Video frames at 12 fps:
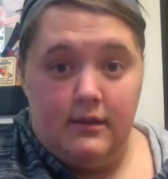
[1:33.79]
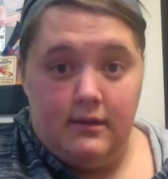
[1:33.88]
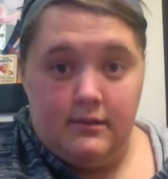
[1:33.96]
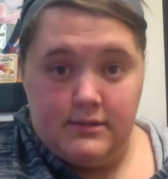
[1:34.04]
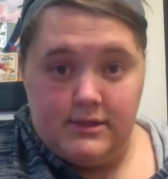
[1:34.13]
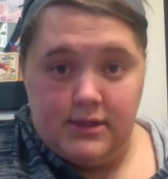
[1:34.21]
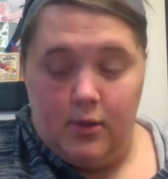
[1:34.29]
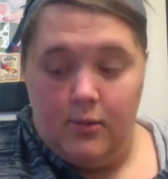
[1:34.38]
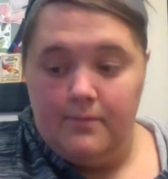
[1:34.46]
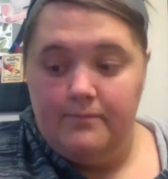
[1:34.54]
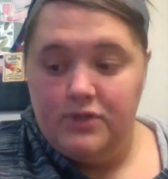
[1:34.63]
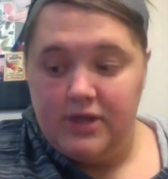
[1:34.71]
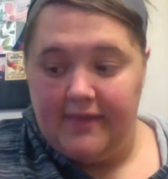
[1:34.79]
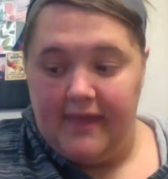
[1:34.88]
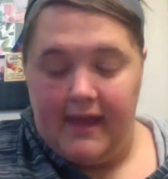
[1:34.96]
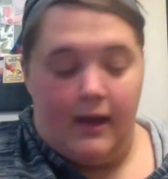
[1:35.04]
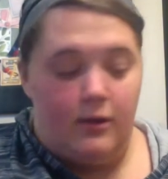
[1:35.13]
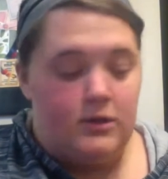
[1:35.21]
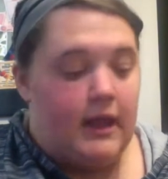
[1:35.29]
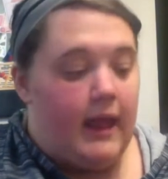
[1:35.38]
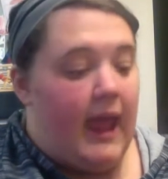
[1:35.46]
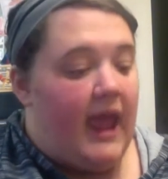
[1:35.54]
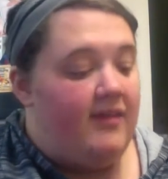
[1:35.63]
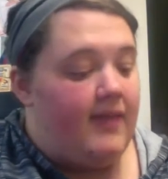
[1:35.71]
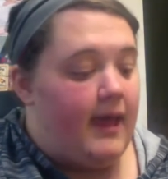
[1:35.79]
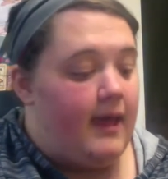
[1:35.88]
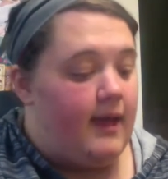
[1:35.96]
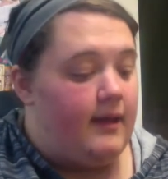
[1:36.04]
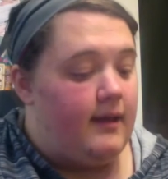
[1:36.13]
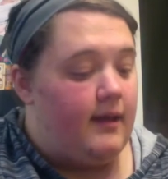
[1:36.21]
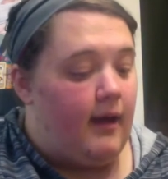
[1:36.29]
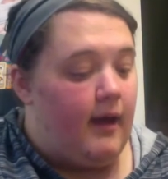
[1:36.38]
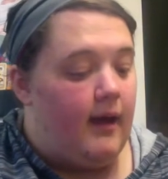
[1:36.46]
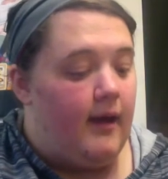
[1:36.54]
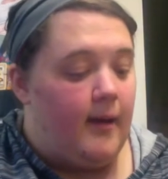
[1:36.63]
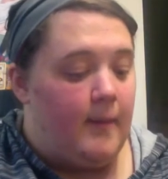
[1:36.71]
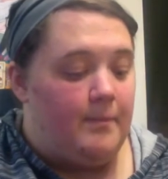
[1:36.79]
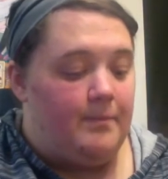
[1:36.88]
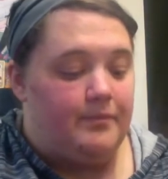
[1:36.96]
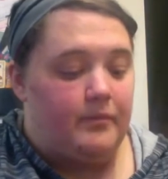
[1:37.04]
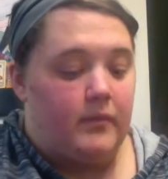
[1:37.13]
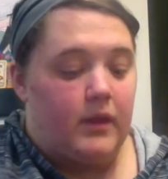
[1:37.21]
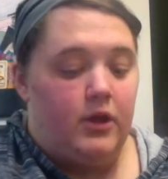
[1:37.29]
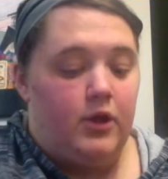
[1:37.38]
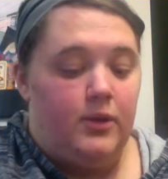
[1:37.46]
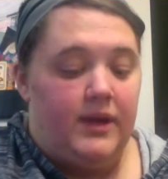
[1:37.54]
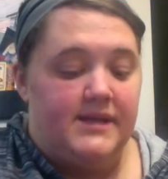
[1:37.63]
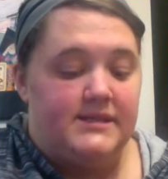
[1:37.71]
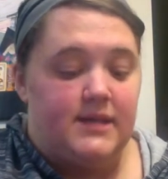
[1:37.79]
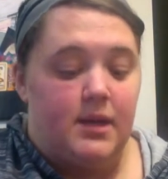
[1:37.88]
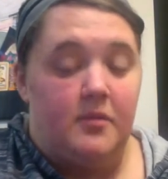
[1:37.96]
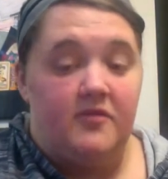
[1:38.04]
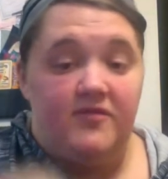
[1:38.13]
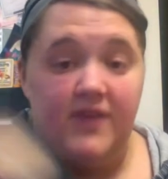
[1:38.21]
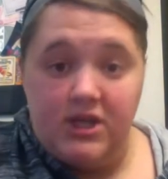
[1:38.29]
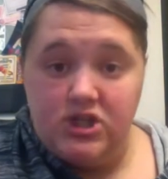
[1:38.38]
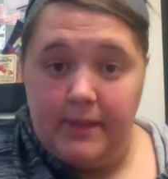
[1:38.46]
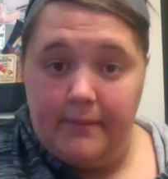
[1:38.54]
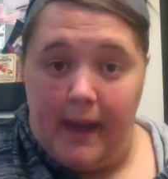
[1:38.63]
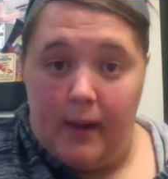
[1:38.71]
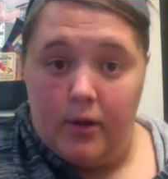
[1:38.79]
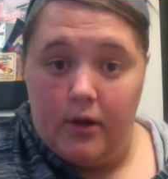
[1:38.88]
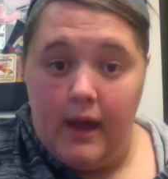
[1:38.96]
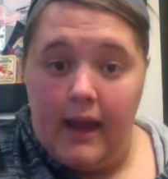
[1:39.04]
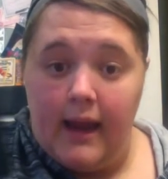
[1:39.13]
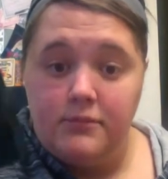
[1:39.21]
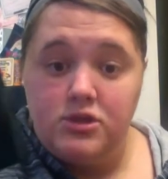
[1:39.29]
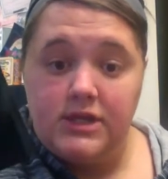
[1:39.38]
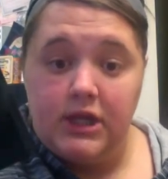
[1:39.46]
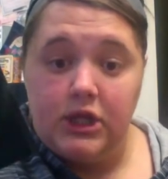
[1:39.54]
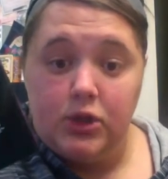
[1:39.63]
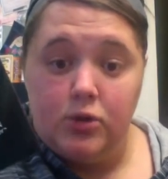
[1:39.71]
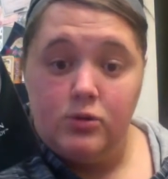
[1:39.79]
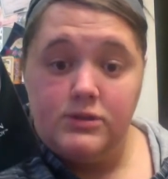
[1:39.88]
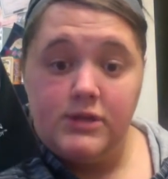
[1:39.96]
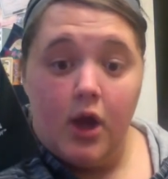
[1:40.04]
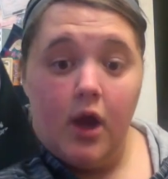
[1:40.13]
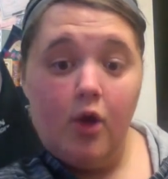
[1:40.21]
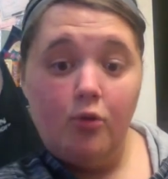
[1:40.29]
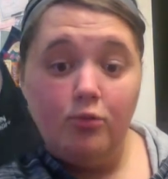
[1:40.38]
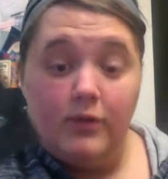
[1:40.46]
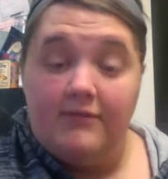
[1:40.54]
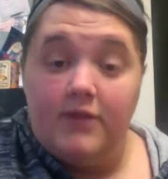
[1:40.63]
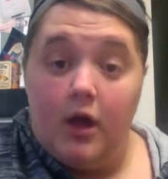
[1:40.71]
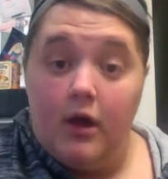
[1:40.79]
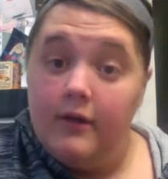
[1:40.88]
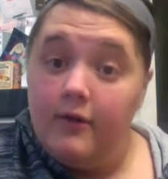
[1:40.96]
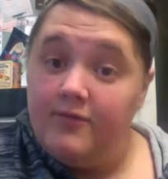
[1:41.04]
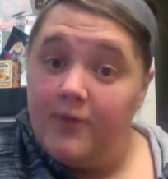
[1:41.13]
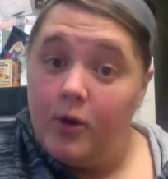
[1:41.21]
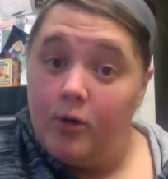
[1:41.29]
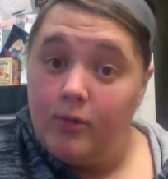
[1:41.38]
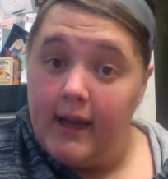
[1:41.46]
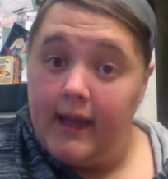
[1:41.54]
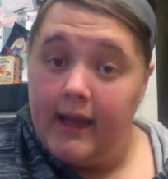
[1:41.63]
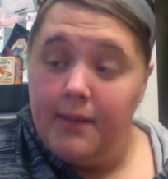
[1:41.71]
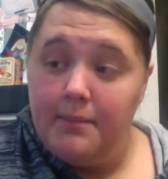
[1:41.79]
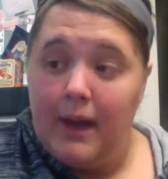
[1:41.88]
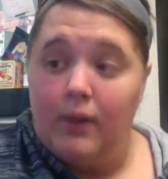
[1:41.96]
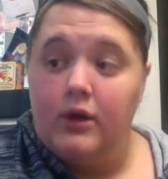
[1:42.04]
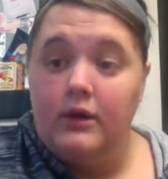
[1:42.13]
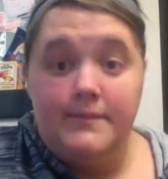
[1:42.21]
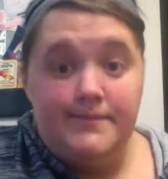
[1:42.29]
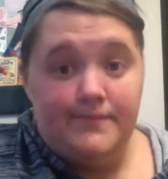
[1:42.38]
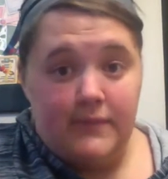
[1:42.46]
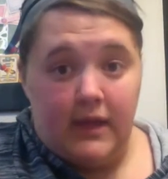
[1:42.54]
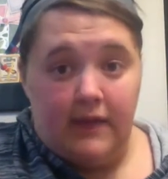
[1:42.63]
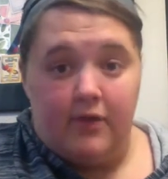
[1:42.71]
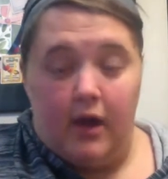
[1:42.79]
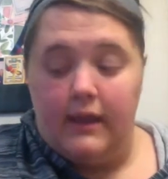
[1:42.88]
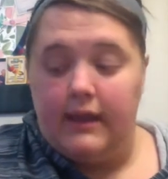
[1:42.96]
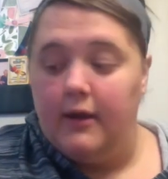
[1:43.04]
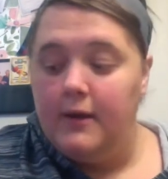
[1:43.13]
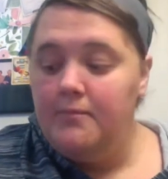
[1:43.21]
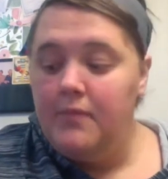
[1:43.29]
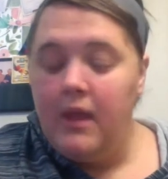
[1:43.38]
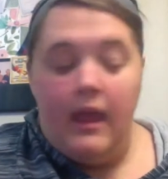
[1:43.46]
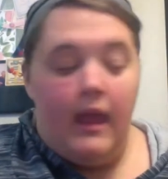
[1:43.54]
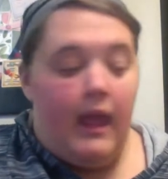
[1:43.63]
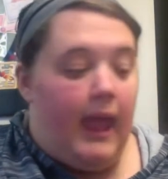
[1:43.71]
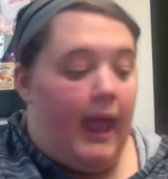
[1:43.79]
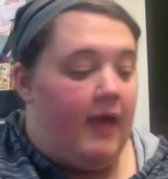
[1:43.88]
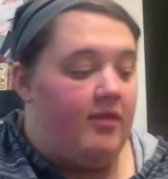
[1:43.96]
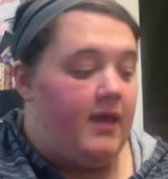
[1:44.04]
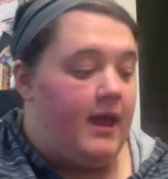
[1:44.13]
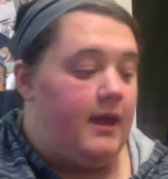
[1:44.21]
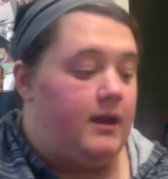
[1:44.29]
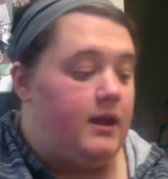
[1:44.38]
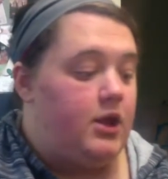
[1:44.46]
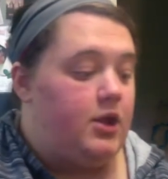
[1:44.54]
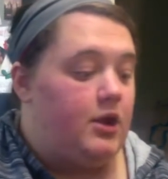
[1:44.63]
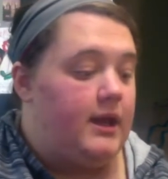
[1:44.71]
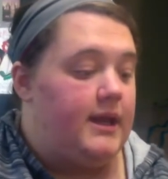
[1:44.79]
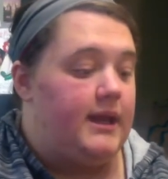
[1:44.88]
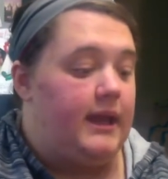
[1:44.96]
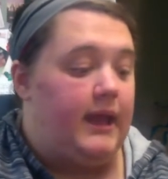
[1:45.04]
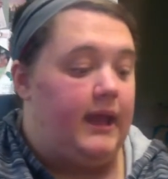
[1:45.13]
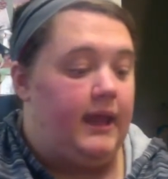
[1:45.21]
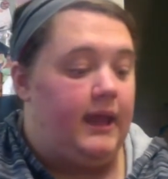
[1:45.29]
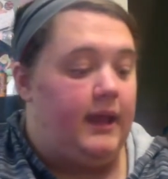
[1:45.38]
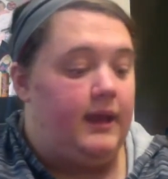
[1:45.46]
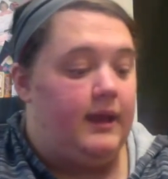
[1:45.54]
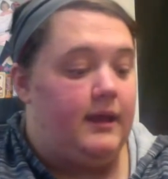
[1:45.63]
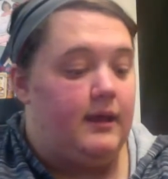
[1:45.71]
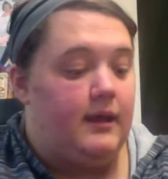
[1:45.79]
So check that out. And then you need some finishing powder, and I'm just going to use Revlon Photo Ready powder that I've got here. And then you're going to need